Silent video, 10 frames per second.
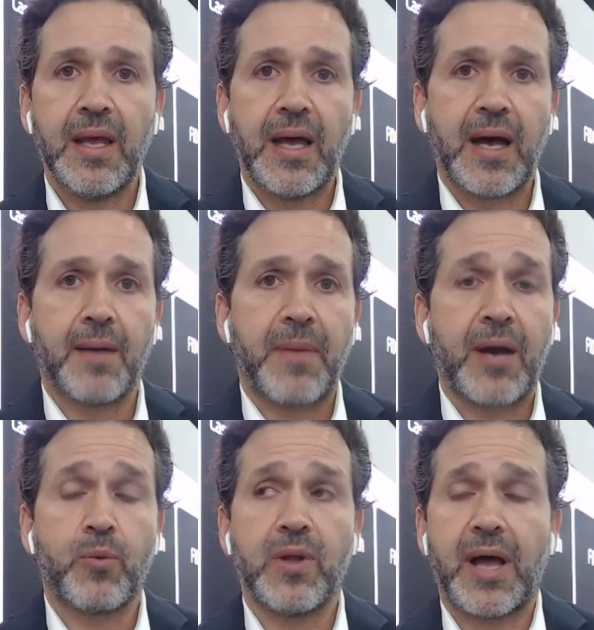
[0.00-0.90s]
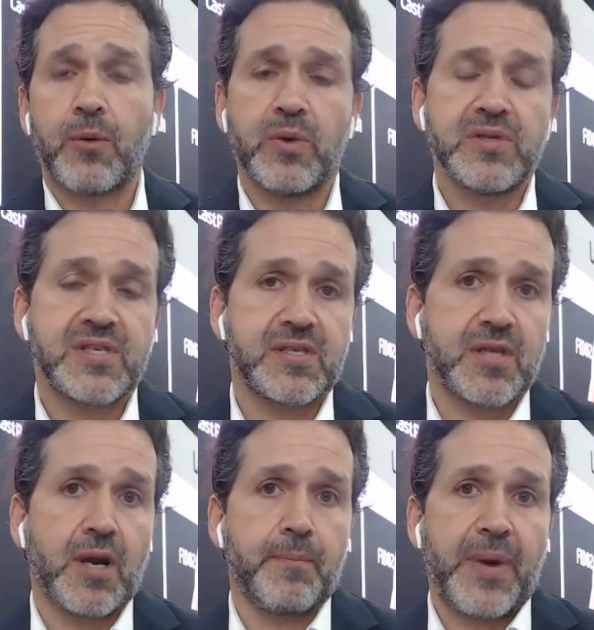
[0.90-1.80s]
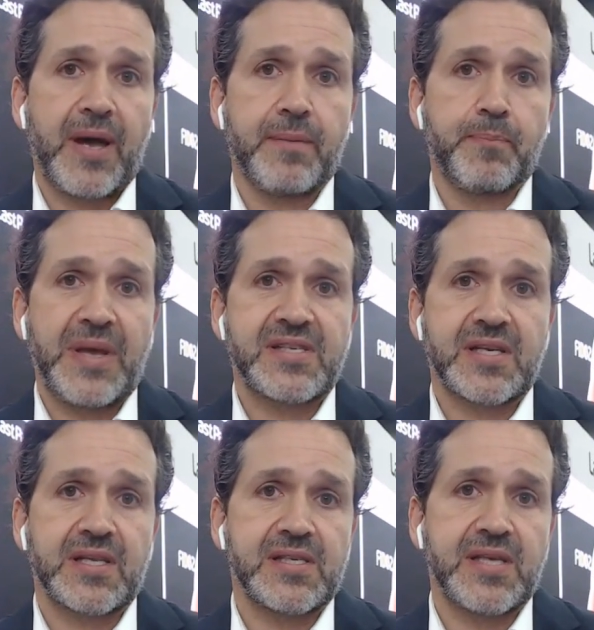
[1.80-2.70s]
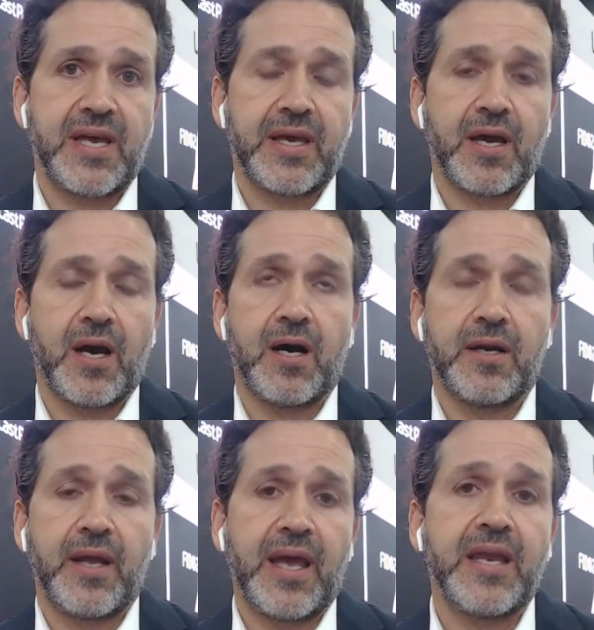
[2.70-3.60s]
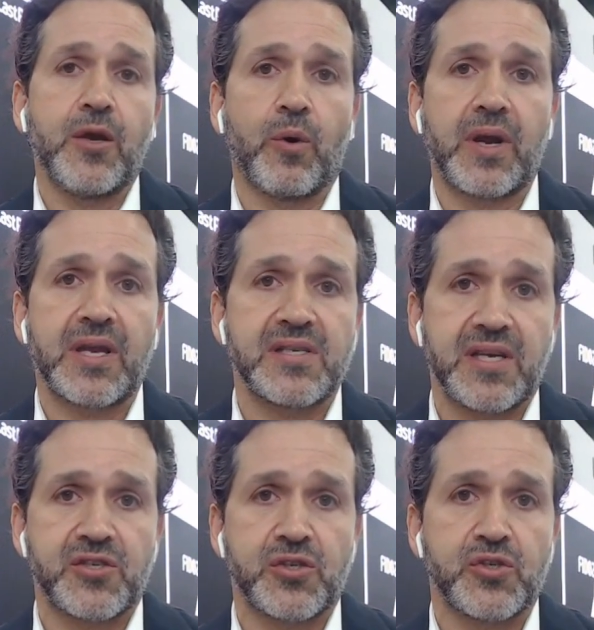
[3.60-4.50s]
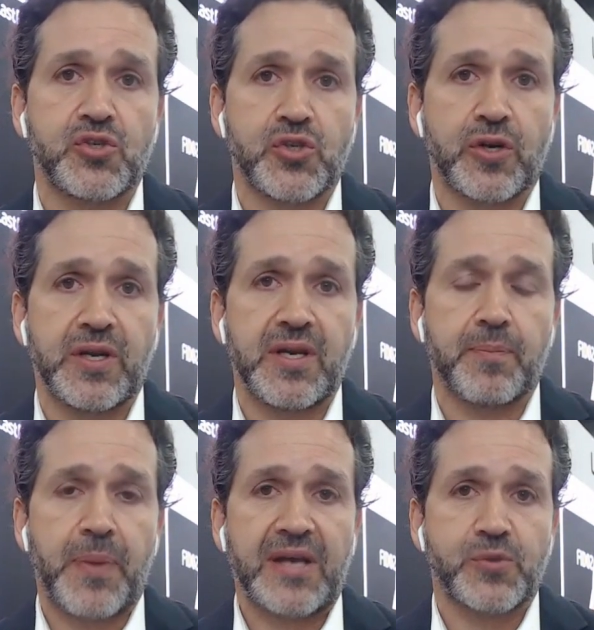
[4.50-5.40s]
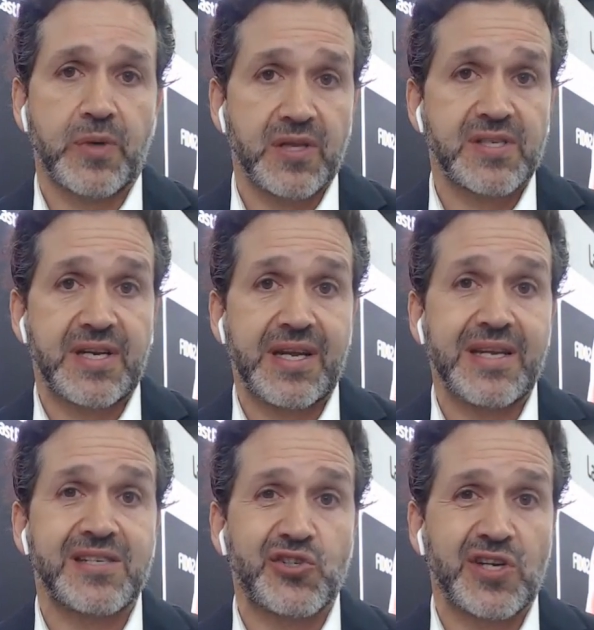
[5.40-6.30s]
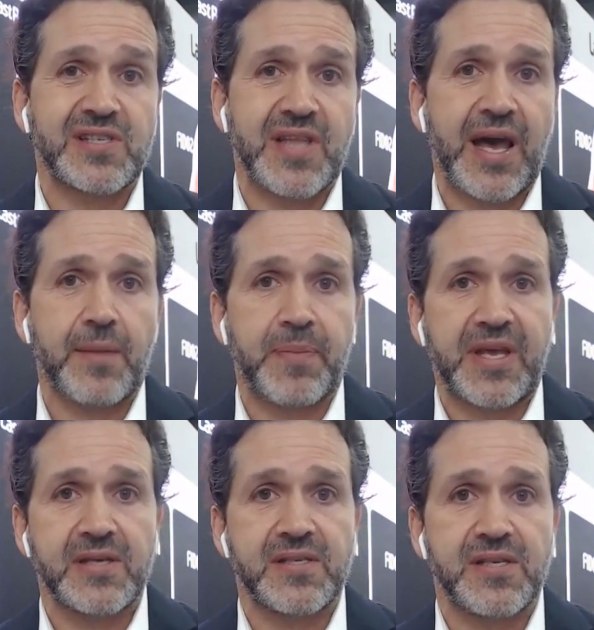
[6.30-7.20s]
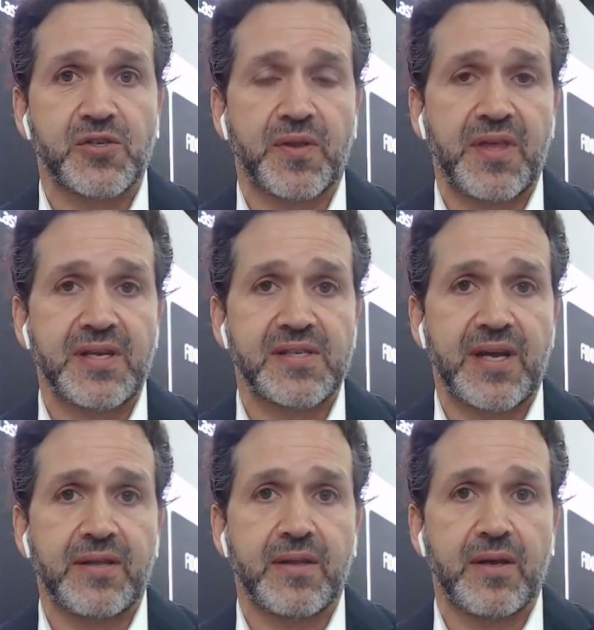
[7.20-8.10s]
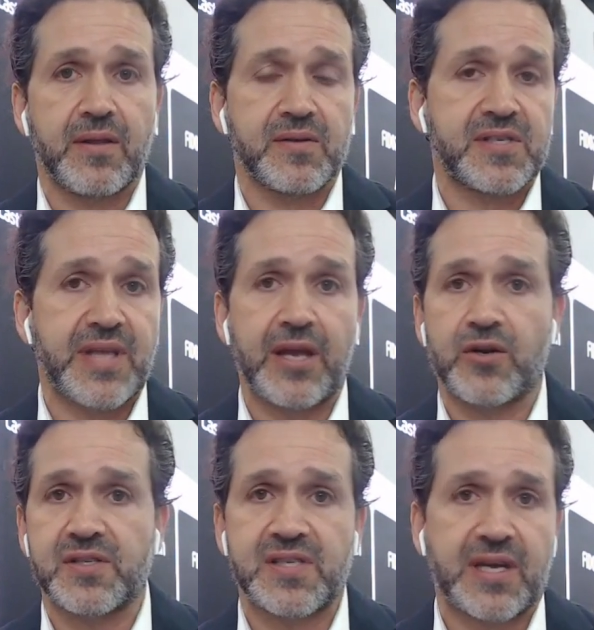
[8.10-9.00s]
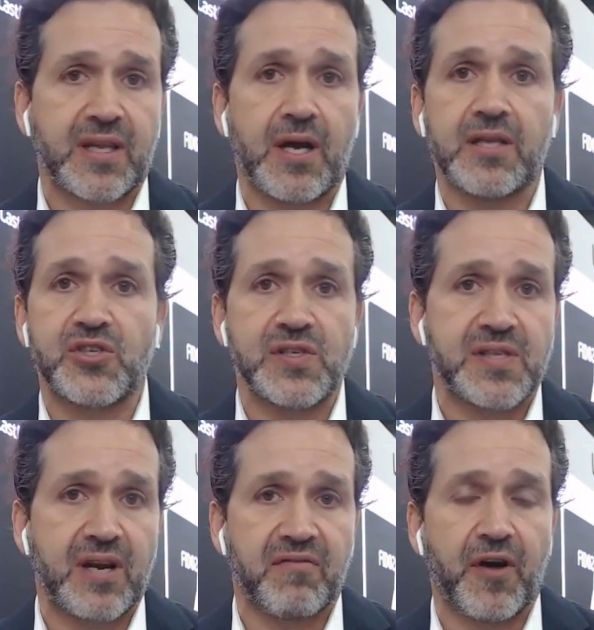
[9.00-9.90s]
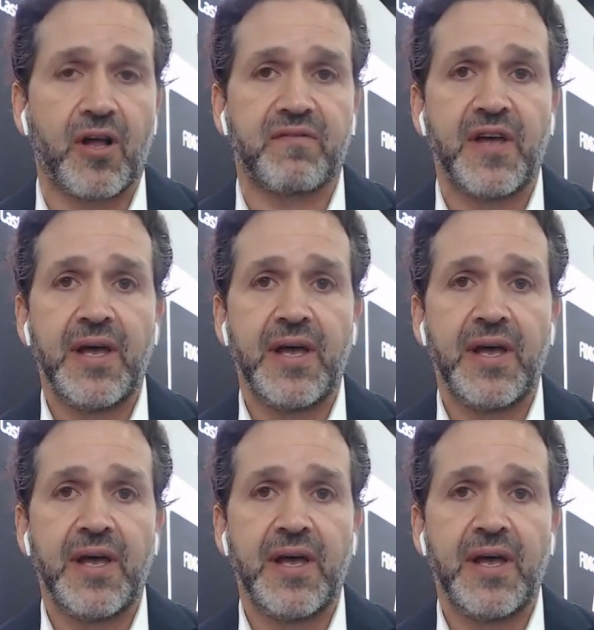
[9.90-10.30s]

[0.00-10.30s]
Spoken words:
I will start by basically saying, on any organization's journey to passwordless, and it is just that, because these are things that standards, technologies that evolve